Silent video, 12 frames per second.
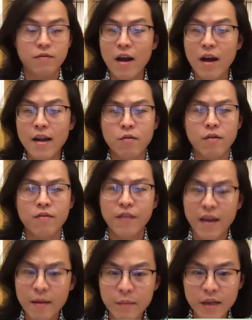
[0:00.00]
a friend or a
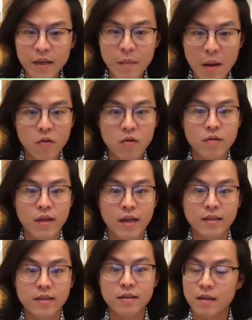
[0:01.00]
family member
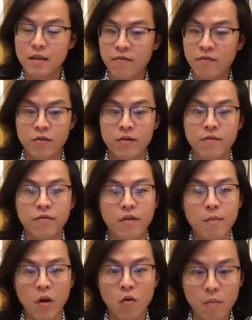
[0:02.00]
that's suffered
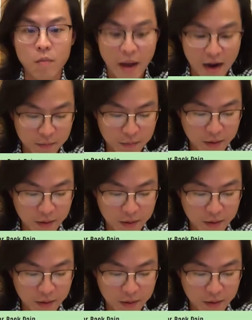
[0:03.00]
from lower back